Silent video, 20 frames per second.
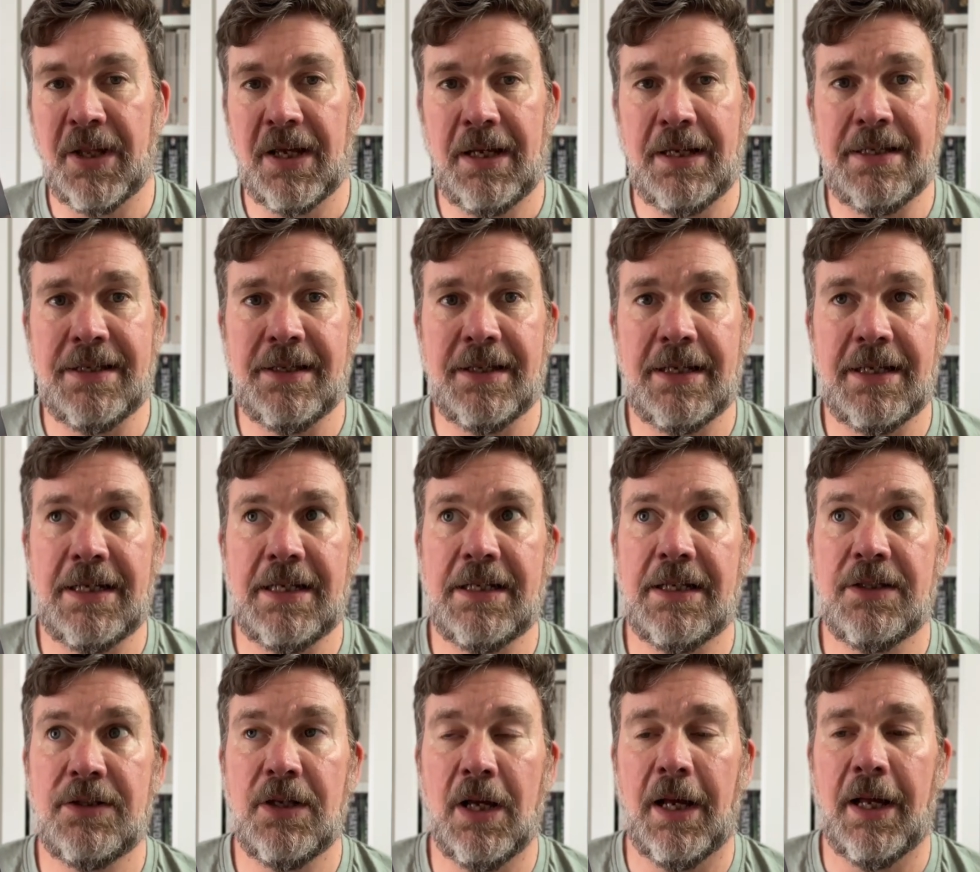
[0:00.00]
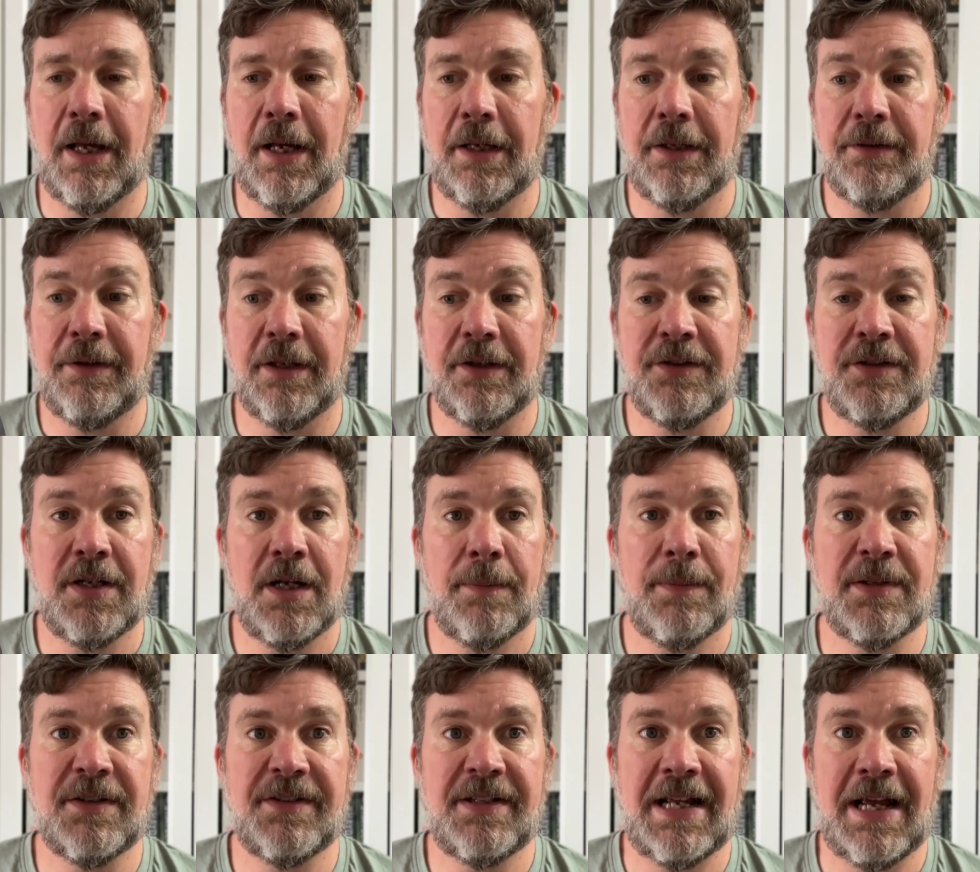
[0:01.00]
in the
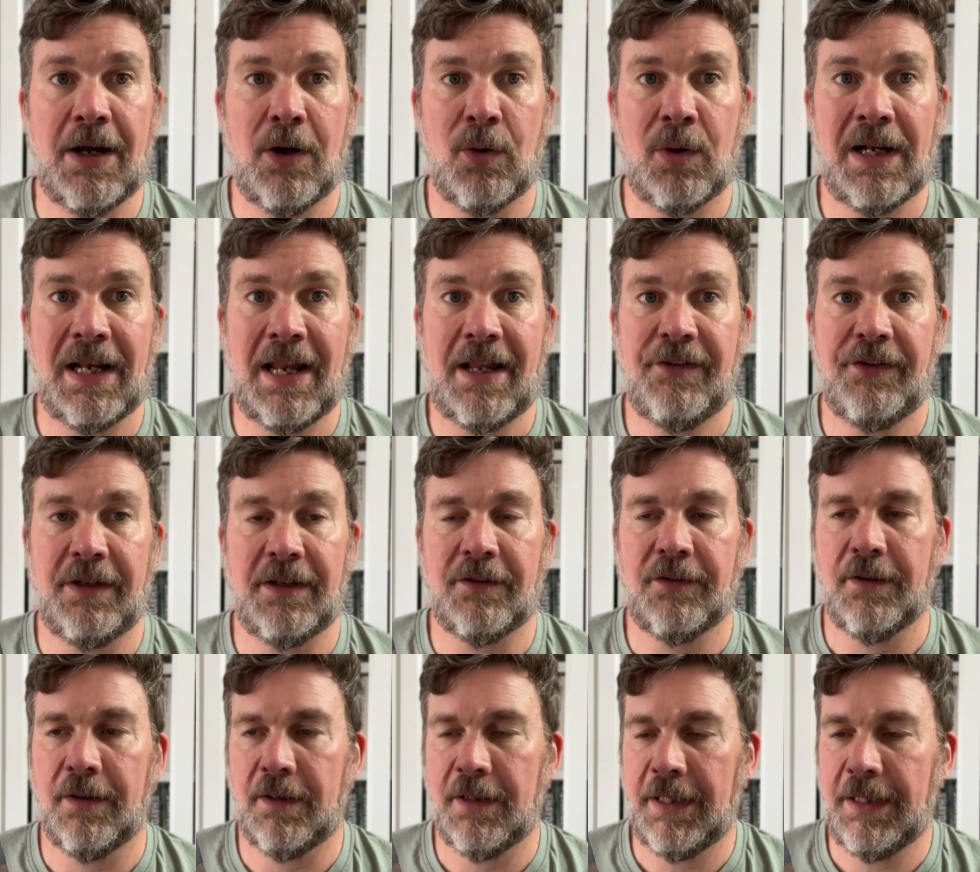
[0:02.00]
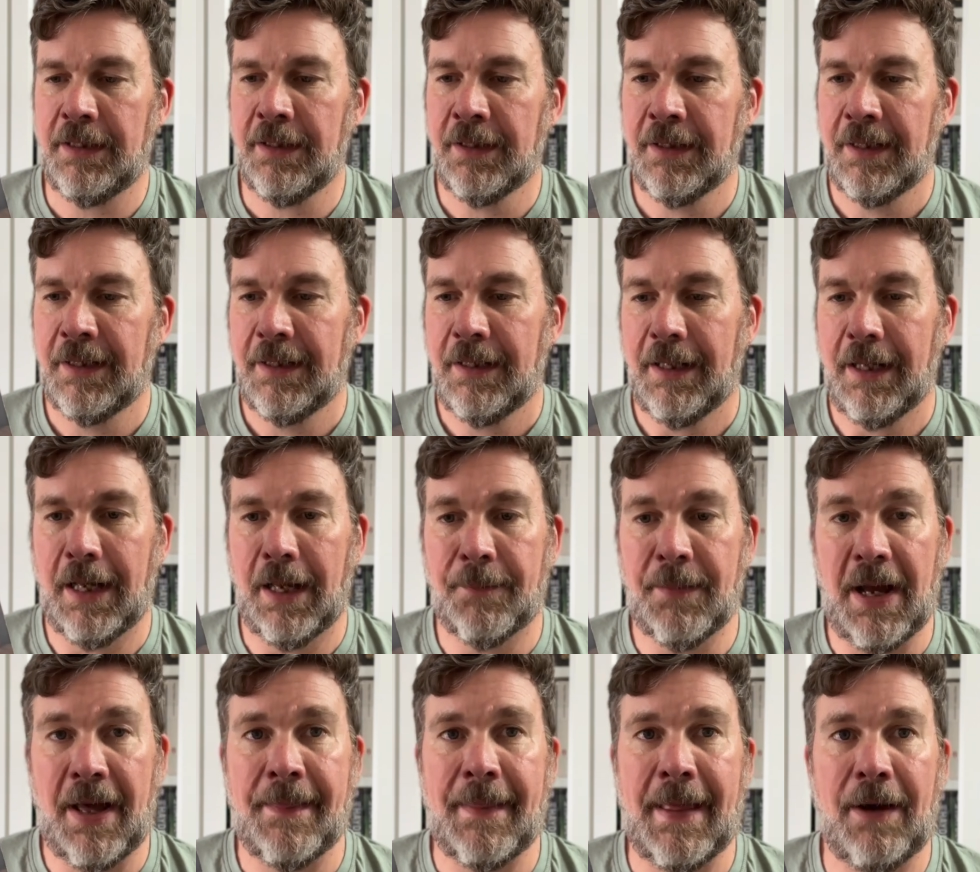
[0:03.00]
Serpent's Tale Classics line,
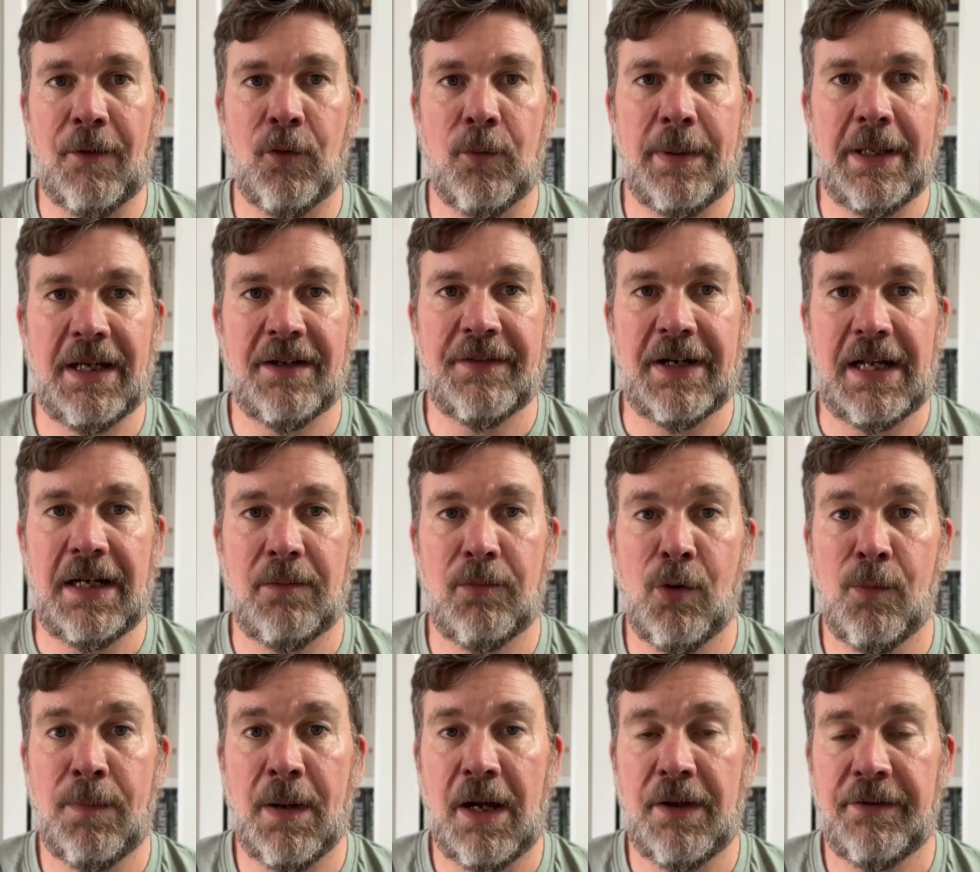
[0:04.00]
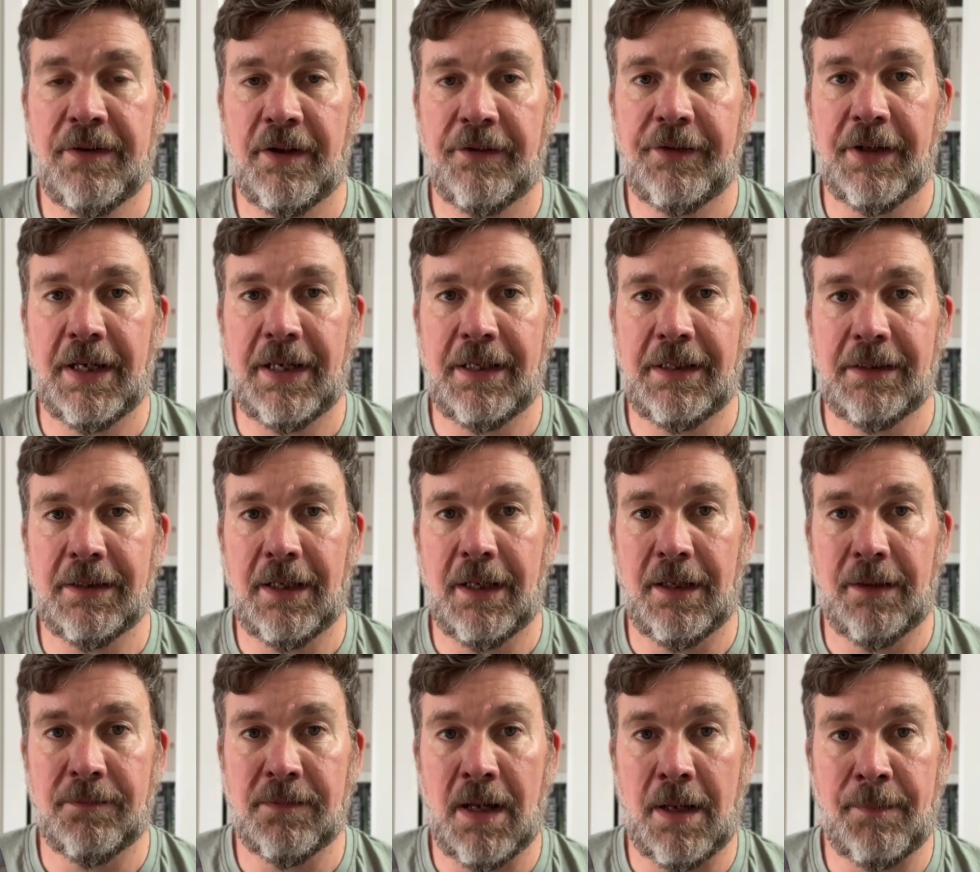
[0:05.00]
and that will be available both as
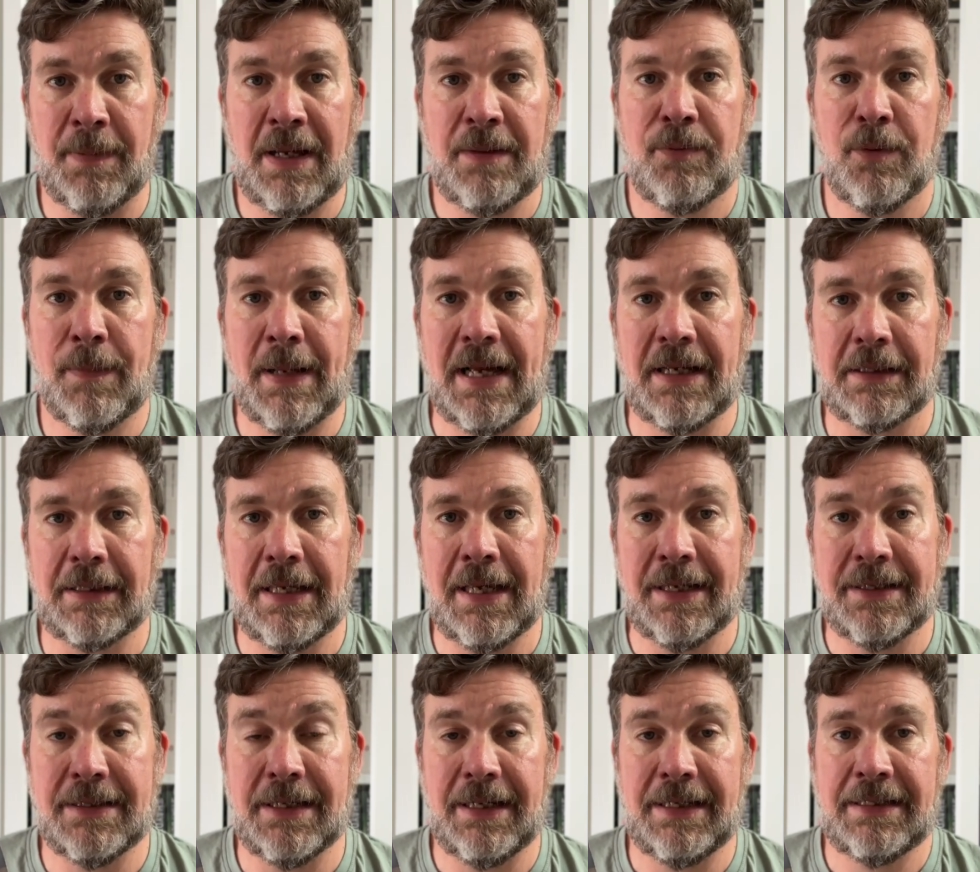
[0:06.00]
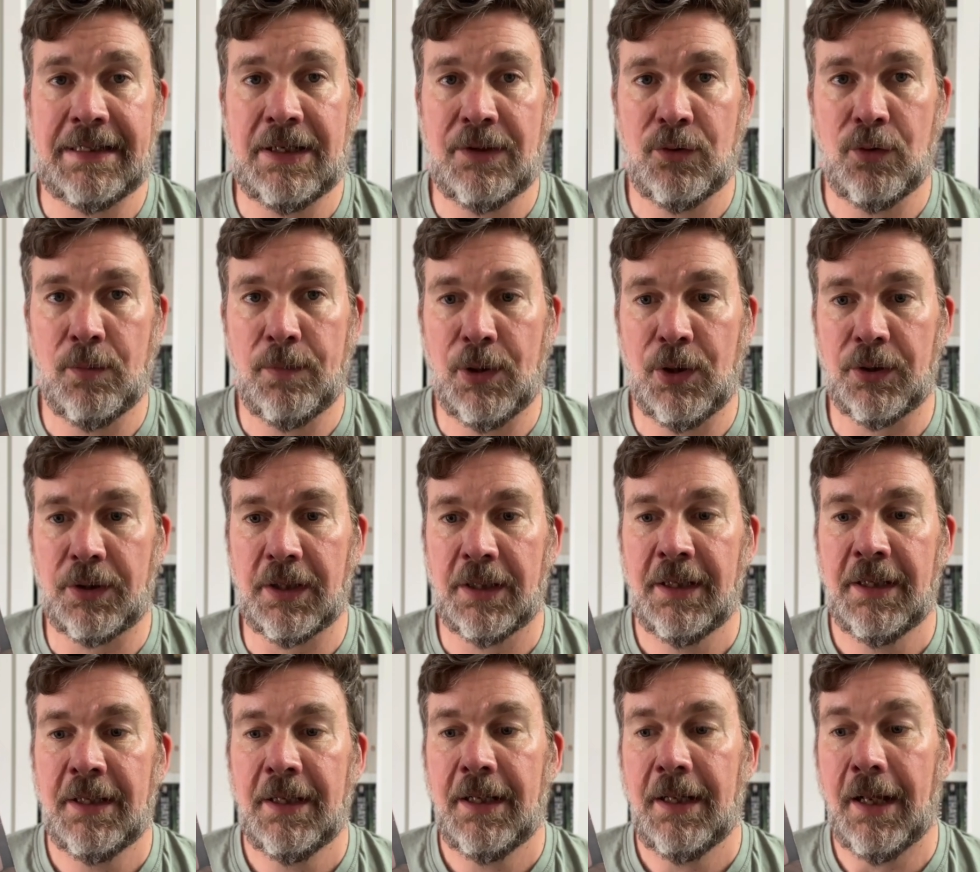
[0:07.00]
a paperback and a Kindle book.
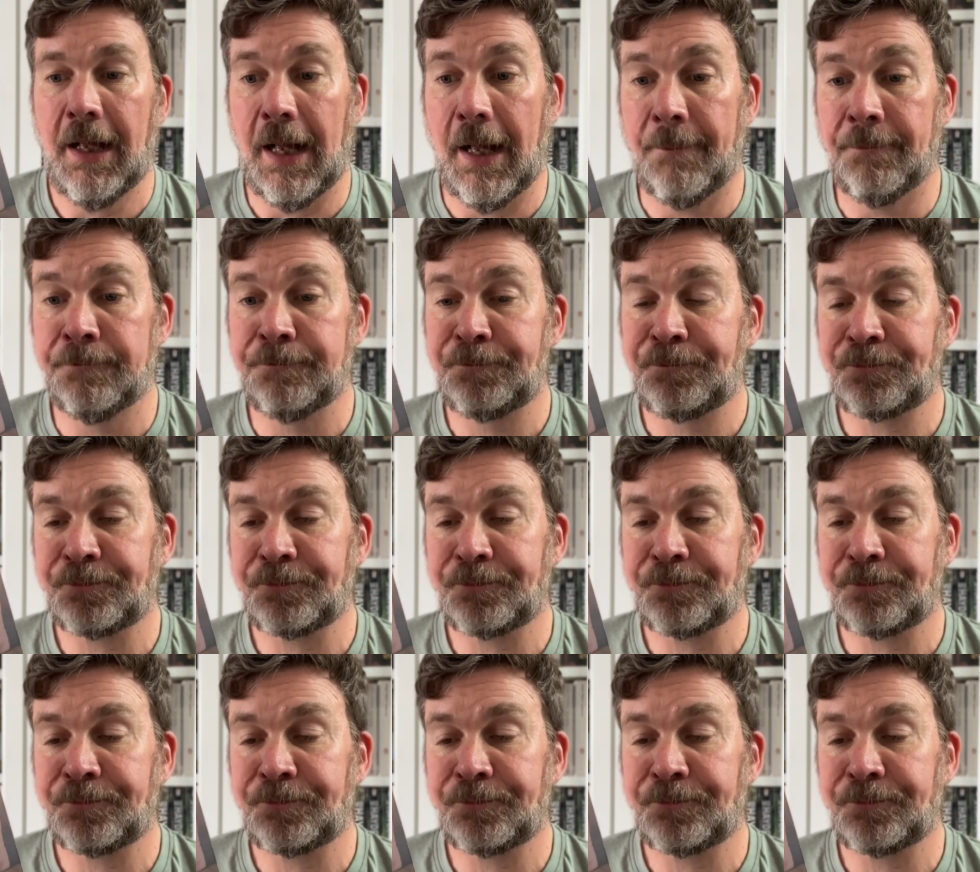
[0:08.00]
And